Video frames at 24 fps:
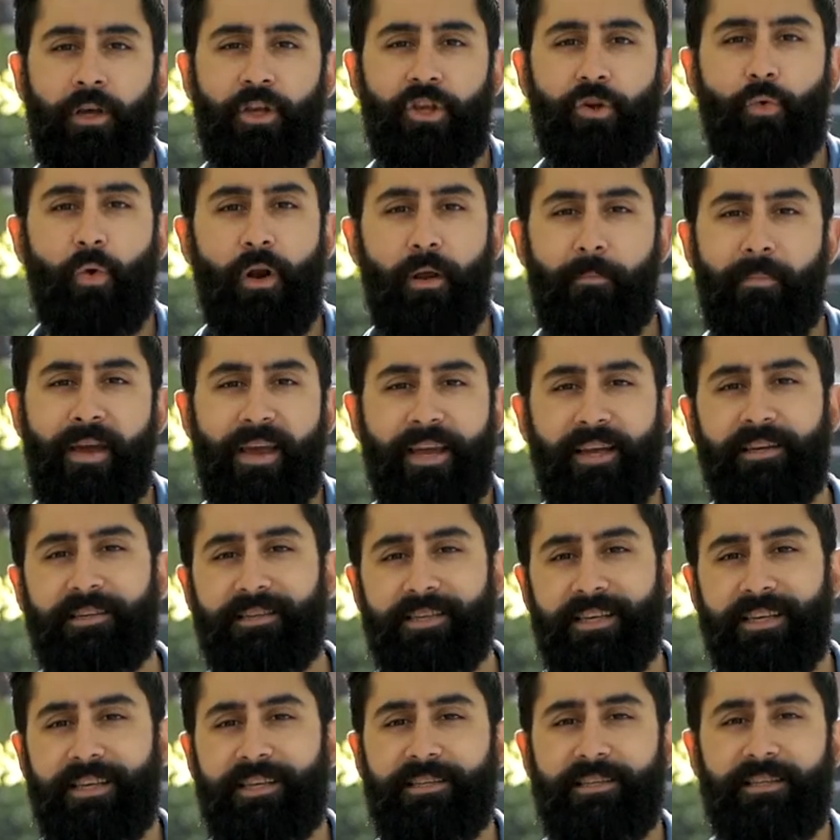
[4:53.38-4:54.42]
You want to make it
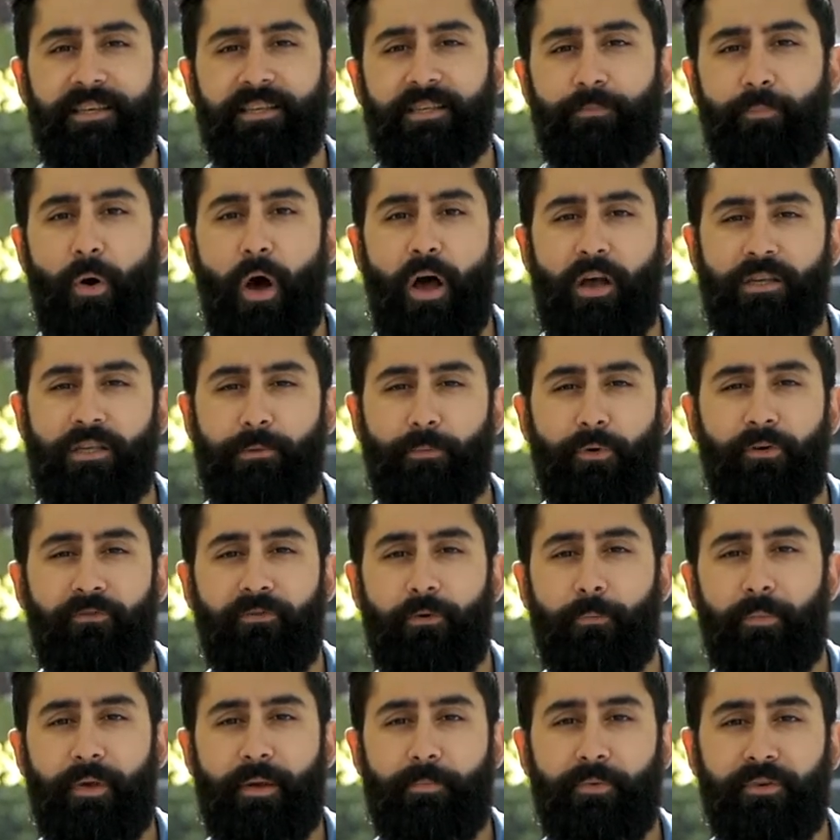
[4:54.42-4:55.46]
as easy as possible
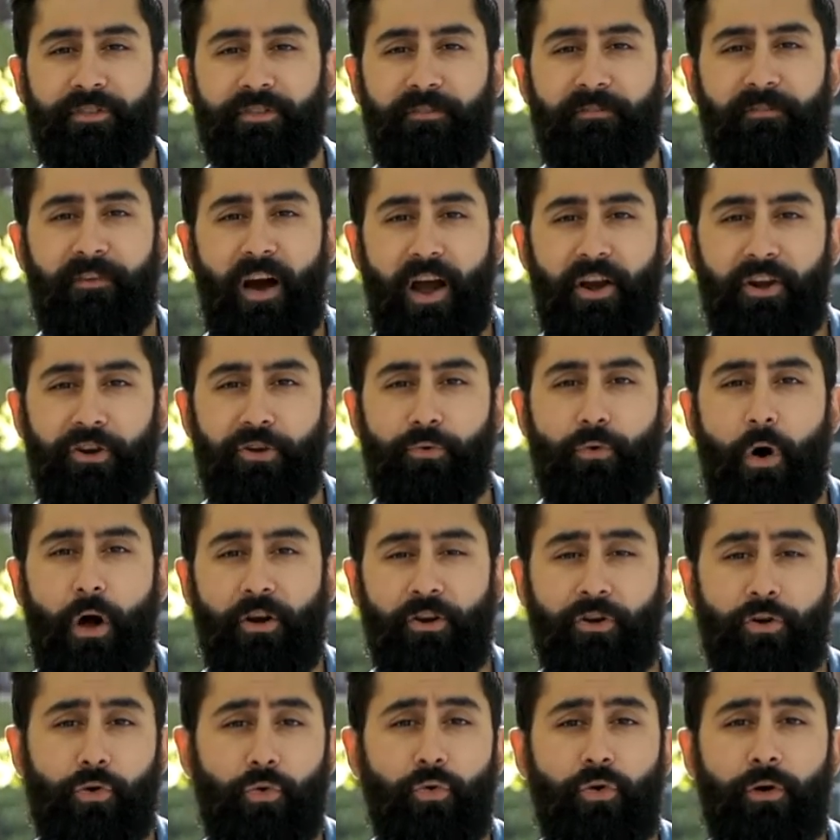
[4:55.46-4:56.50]
for people to find you
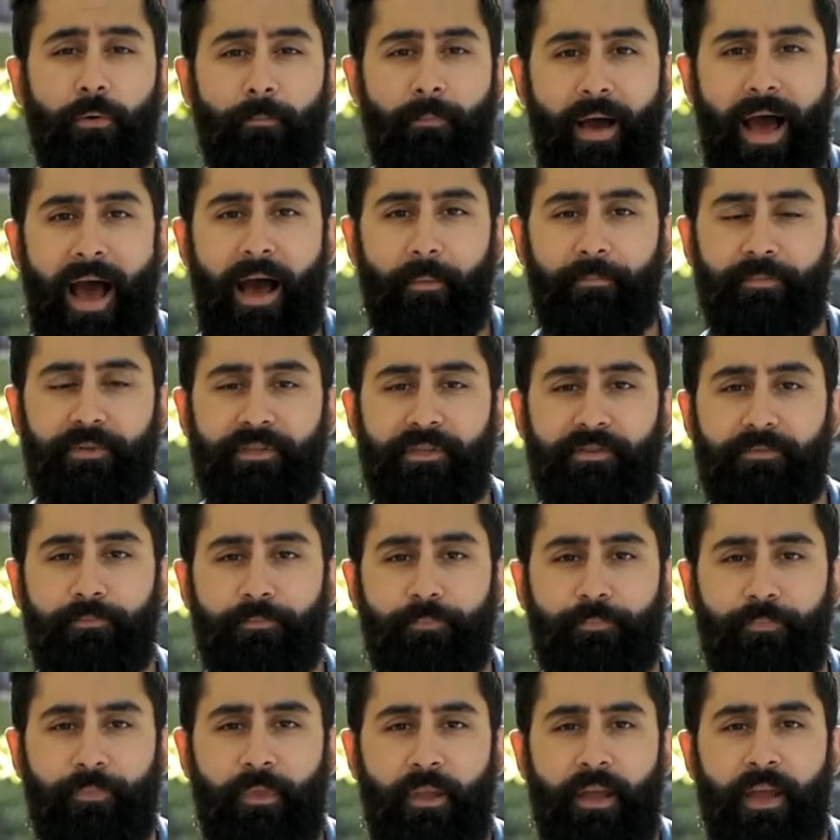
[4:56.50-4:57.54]
on Google Maps.
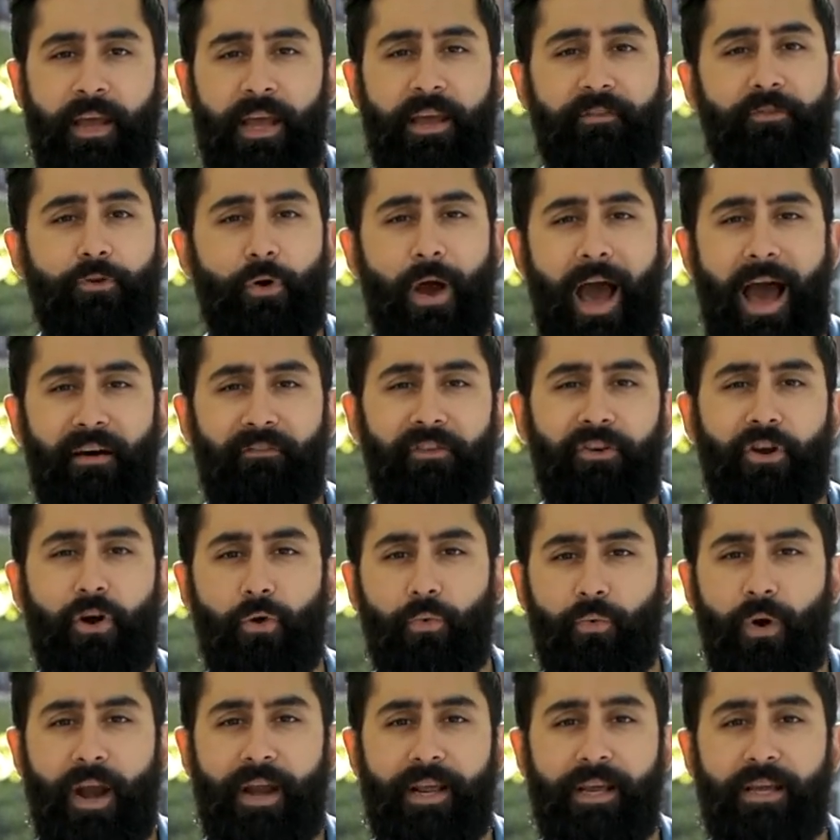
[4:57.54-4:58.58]
If you haven't
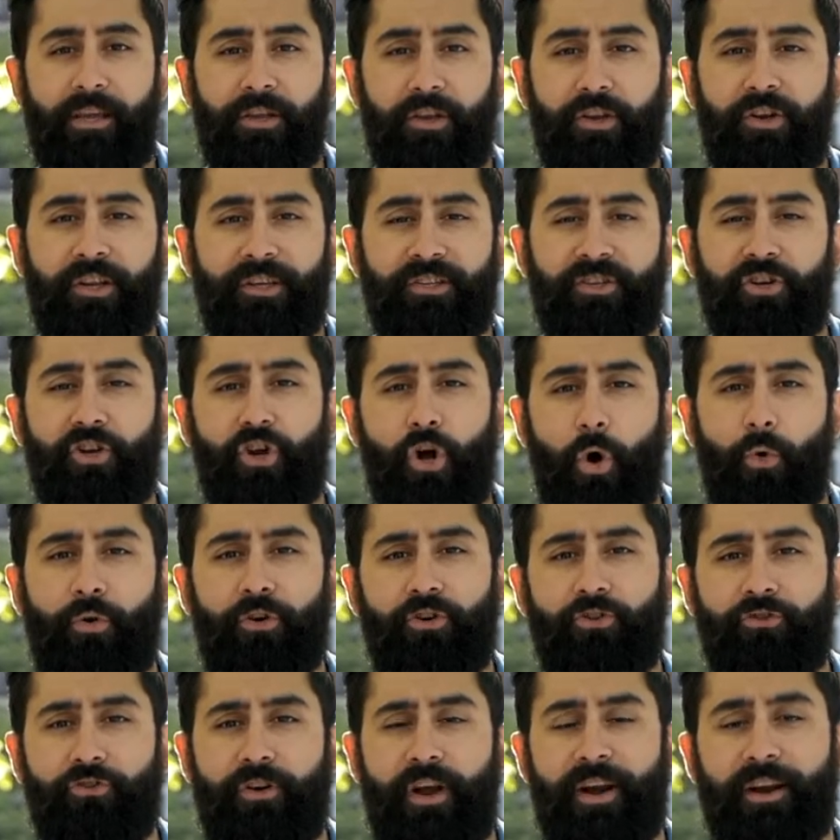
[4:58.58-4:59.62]
already, you need to go
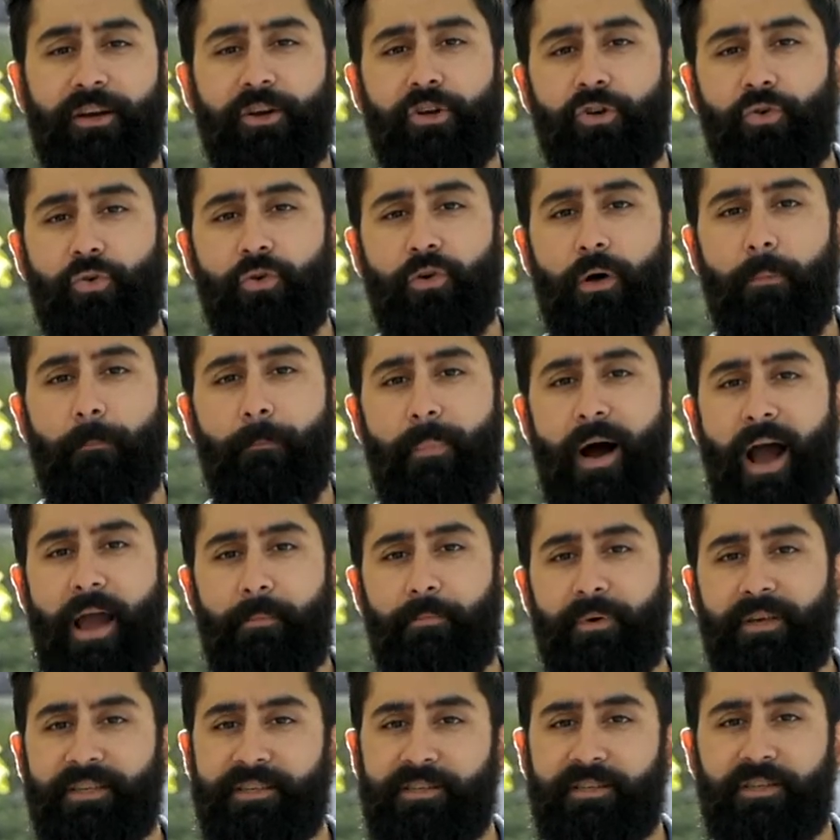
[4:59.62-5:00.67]
and create a Google My
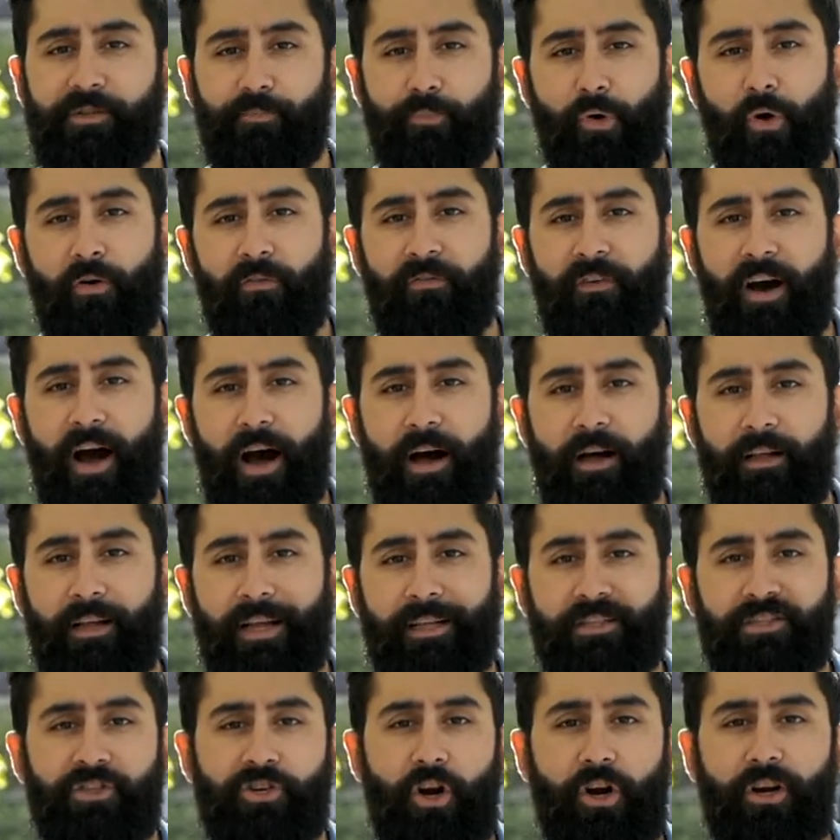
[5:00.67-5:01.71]
Business profile
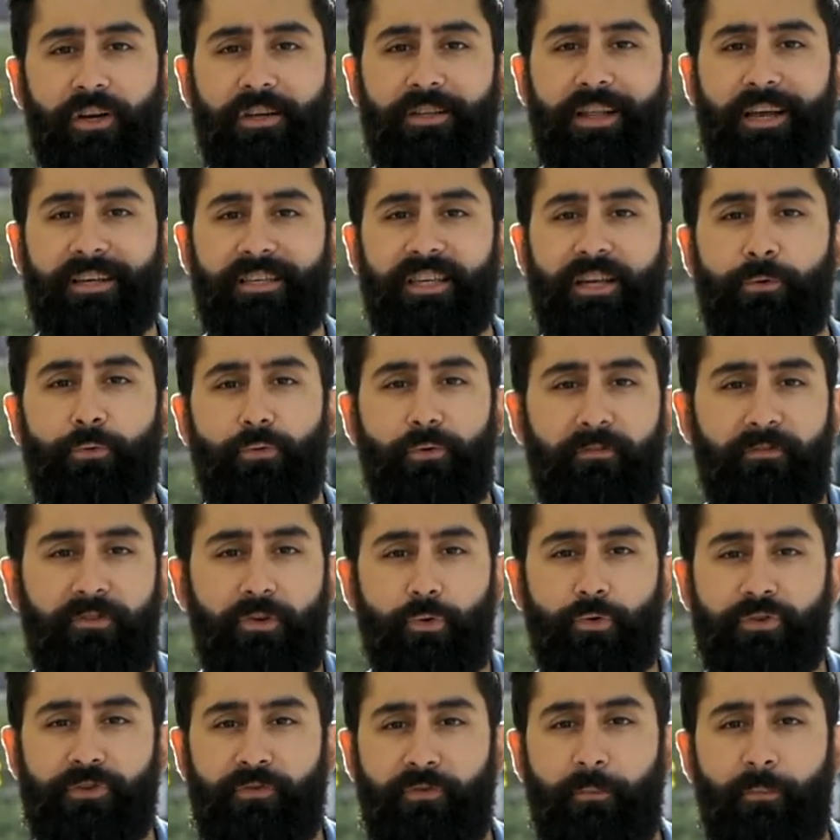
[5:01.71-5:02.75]
and start collecting
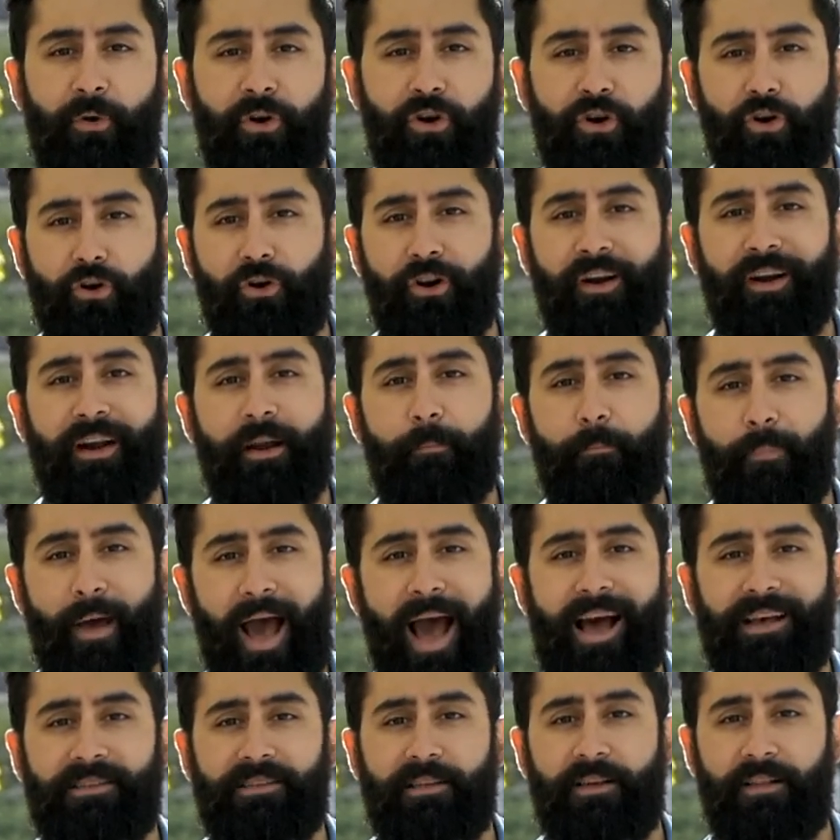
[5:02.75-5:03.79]
reviews from your current and
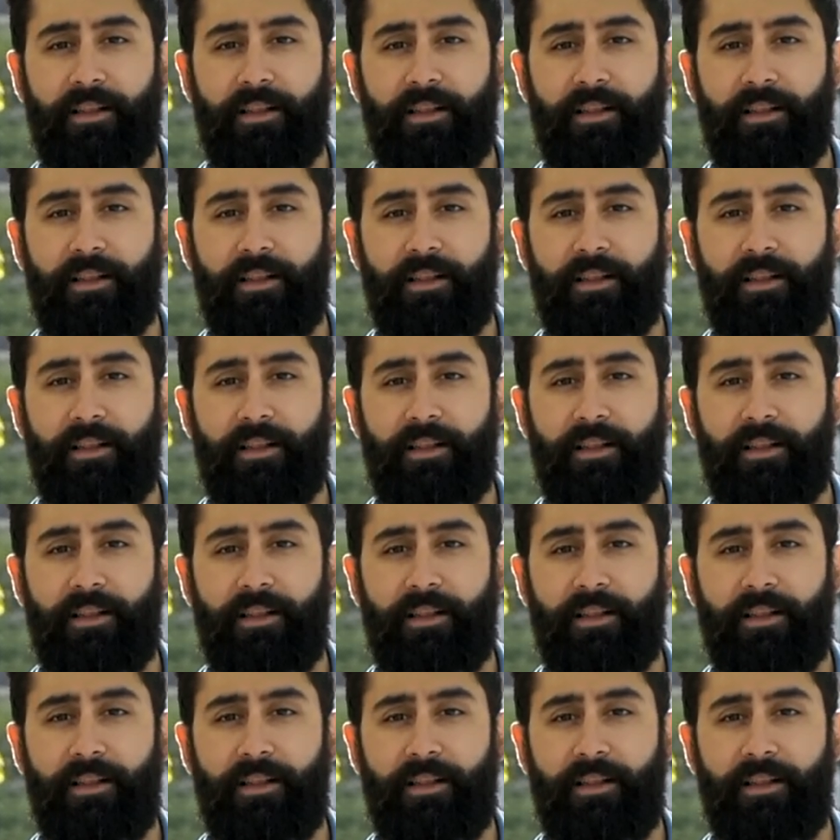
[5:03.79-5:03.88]
past